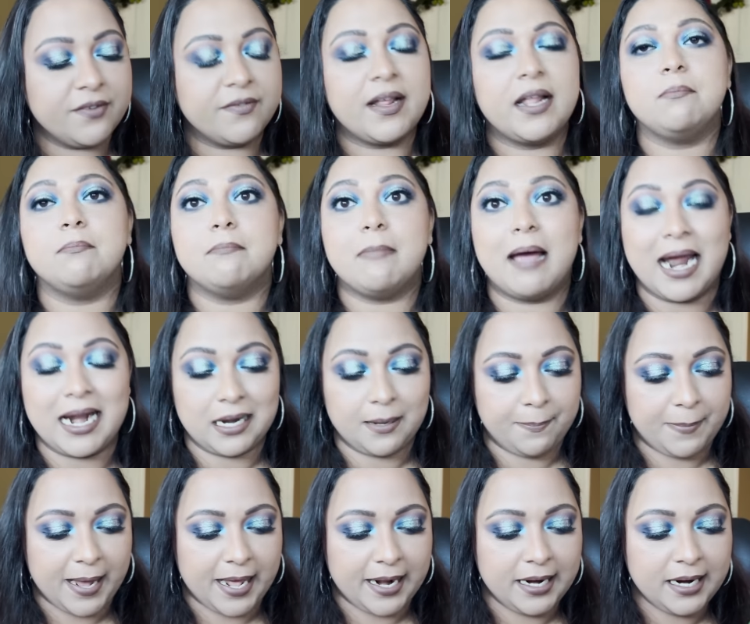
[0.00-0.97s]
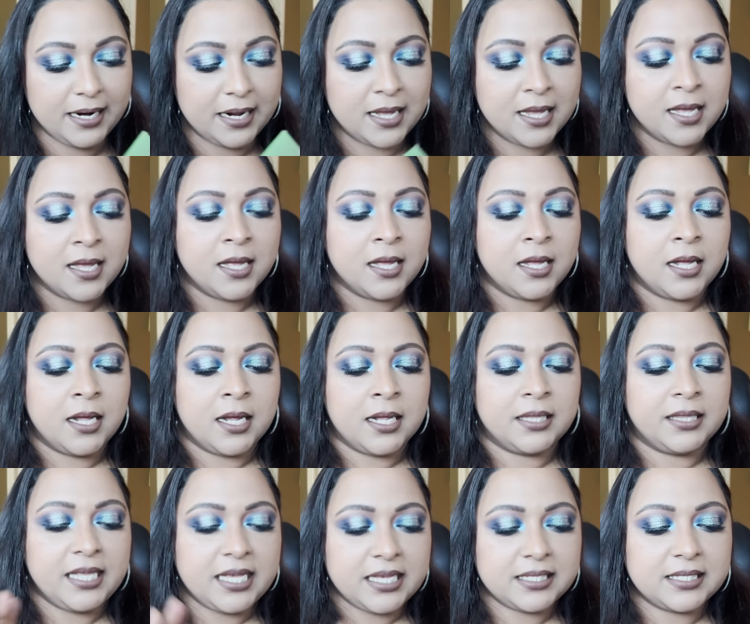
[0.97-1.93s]
Realm Matte palette.
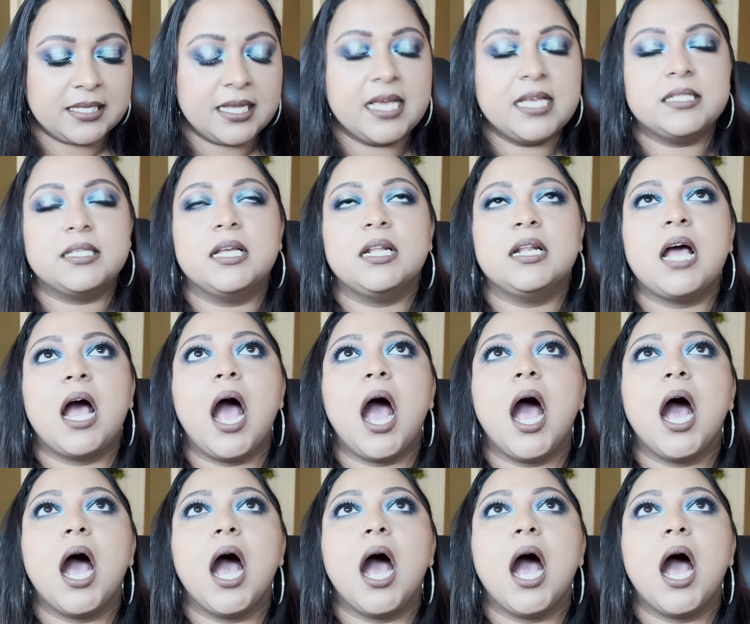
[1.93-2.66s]
This is an